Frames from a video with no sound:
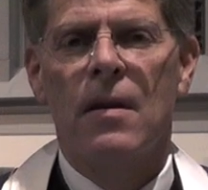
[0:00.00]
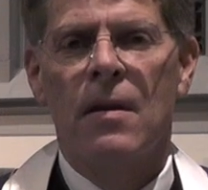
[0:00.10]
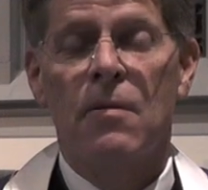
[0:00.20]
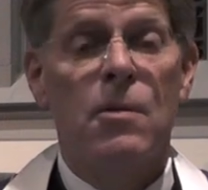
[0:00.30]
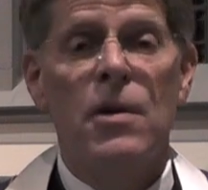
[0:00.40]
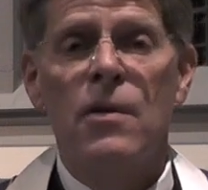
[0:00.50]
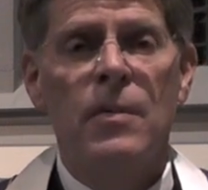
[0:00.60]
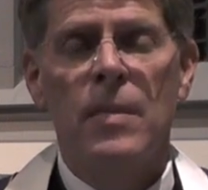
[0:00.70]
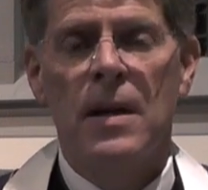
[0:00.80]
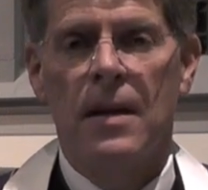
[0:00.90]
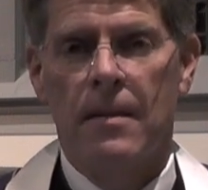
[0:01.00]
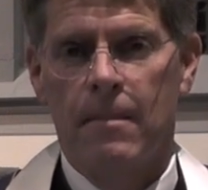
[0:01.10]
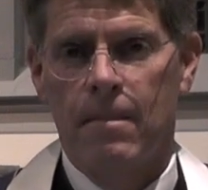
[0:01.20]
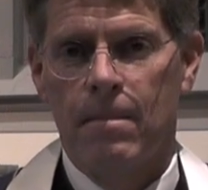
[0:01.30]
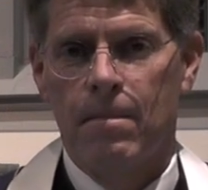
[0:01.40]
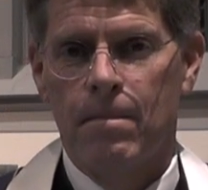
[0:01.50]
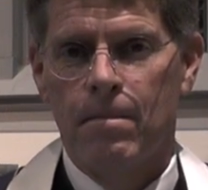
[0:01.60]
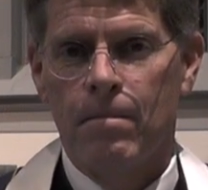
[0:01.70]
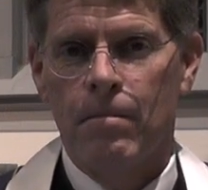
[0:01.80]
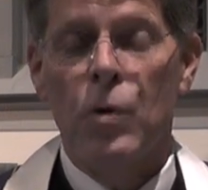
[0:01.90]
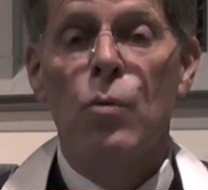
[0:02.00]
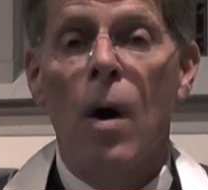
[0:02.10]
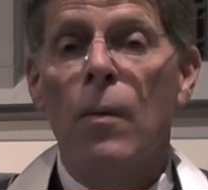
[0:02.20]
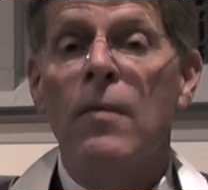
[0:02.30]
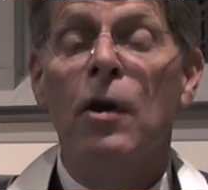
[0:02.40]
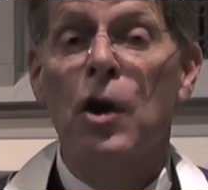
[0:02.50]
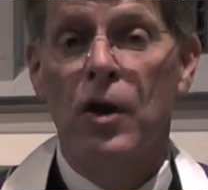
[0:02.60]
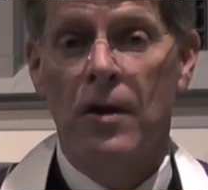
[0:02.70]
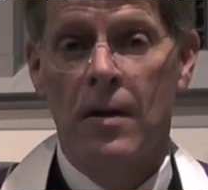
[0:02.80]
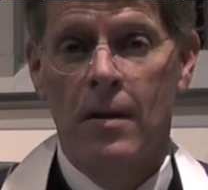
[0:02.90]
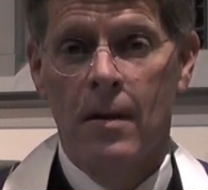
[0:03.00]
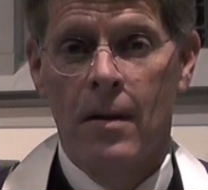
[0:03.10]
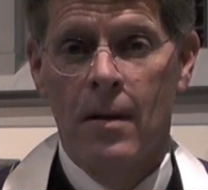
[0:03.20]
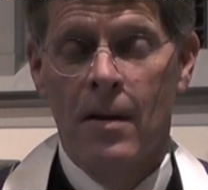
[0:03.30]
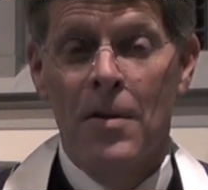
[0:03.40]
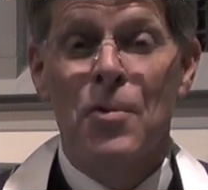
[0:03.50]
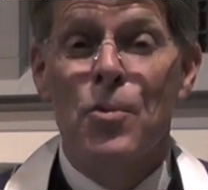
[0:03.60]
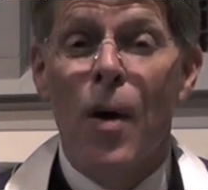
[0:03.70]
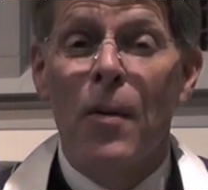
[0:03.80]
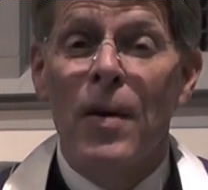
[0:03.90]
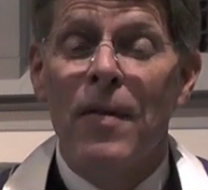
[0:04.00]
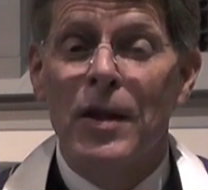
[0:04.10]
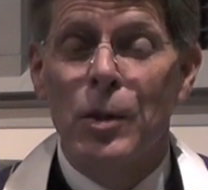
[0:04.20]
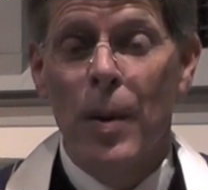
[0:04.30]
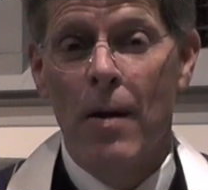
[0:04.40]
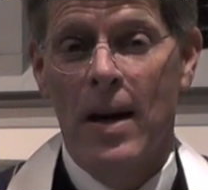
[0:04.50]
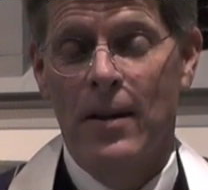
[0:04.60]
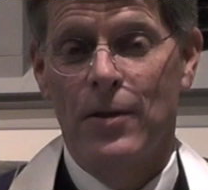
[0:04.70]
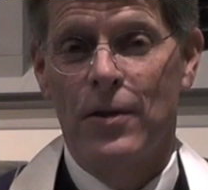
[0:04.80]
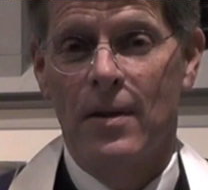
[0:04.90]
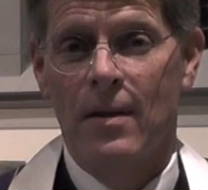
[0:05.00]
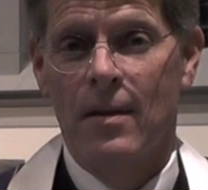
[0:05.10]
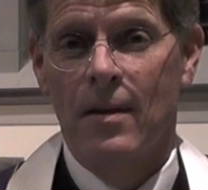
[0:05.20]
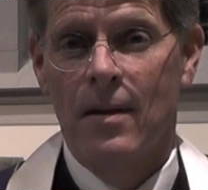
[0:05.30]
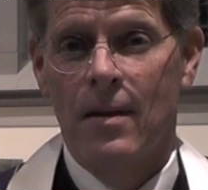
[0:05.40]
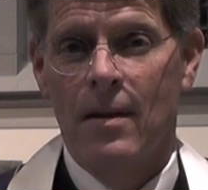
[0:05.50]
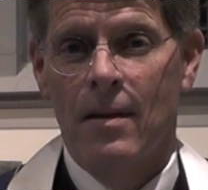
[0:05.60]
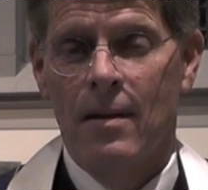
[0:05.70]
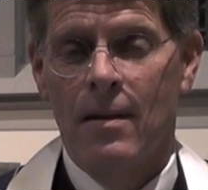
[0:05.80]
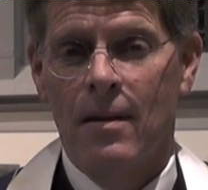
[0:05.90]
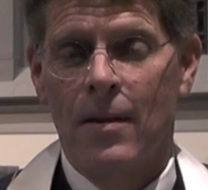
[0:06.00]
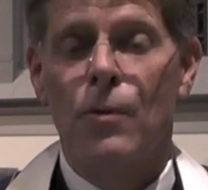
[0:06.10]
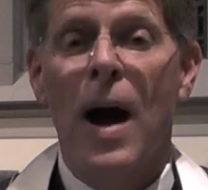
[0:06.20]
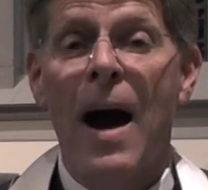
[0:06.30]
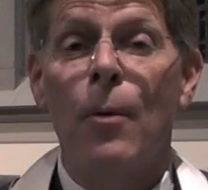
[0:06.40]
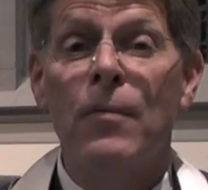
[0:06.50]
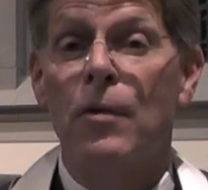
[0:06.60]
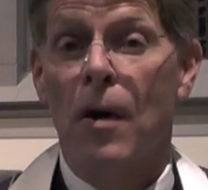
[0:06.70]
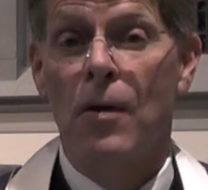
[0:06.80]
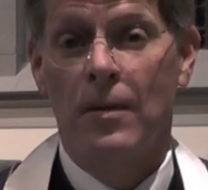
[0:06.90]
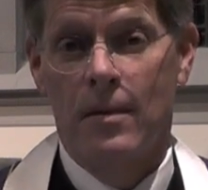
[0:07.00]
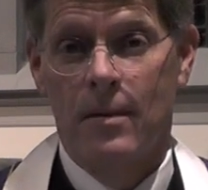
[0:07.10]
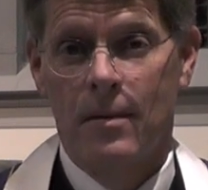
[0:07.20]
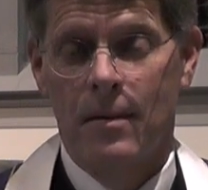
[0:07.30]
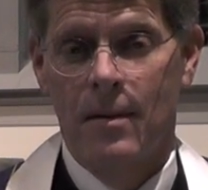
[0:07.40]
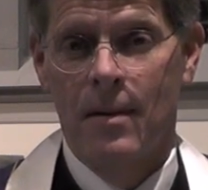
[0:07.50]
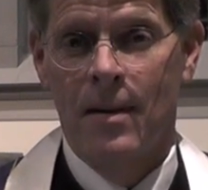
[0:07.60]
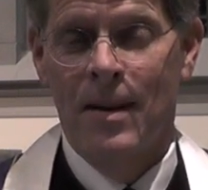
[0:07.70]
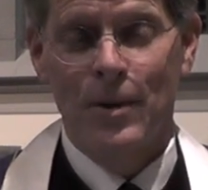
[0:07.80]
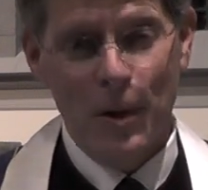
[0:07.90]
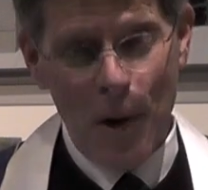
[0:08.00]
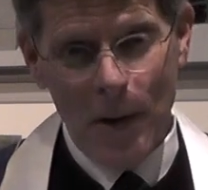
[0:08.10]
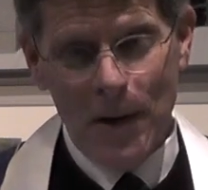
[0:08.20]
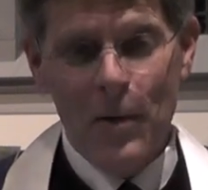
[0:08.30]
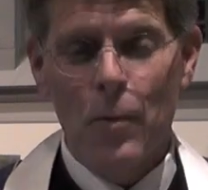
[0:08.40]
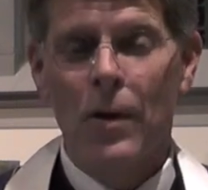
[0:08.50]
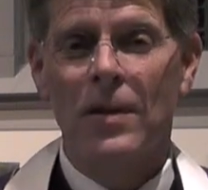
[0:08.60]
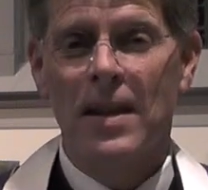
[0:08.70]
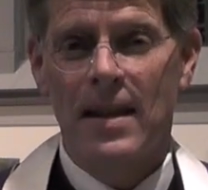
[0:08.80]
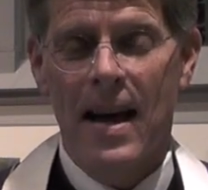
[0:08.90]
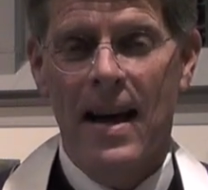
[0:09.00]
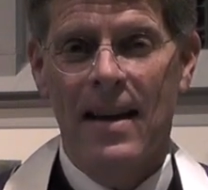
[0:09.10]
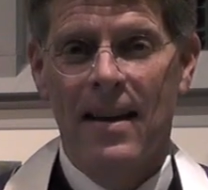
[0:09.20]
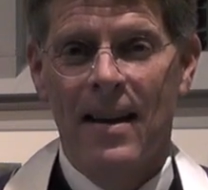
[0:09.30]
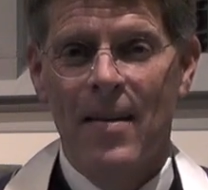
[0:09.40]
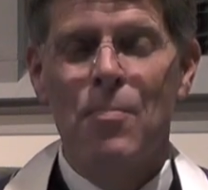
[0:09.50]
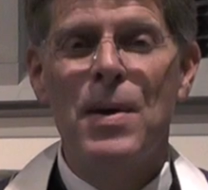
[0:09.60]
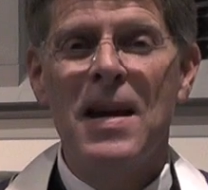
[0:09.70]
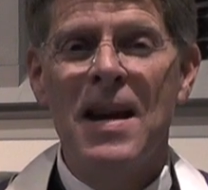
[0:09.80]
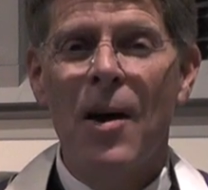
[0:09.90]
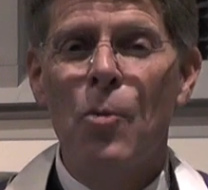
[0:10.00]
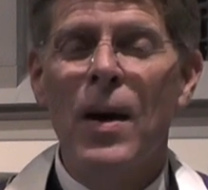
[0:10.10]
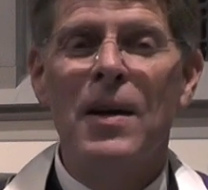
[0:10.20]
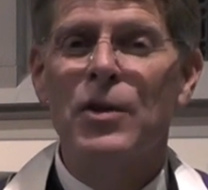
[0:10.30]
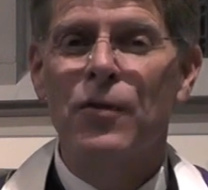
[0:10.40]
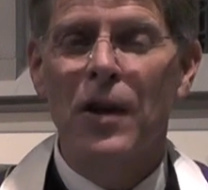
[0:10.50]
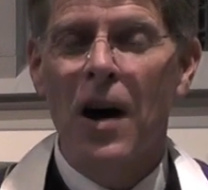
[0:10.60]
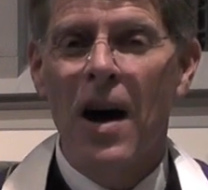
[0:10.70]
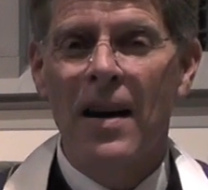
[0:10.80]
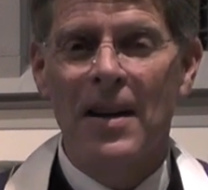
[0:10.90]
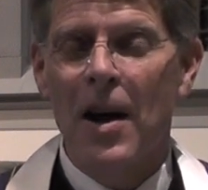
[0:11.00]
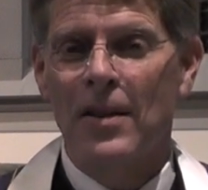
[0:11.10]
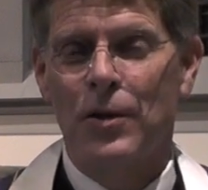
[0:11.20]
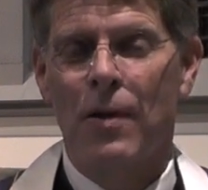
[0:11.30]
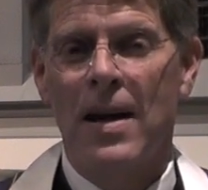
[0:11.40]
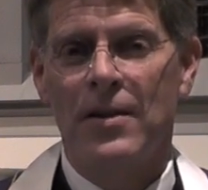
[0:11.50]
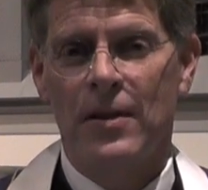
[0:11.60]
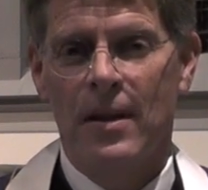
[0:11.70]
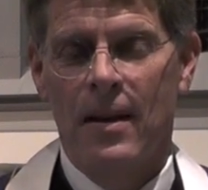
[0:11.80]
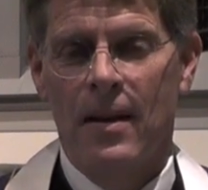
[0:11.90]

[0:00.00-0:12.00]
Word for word: through you and me, through what we've learned, through what we've experienced, and through how we've grown. So go into the world today, be a witness for God and God's grace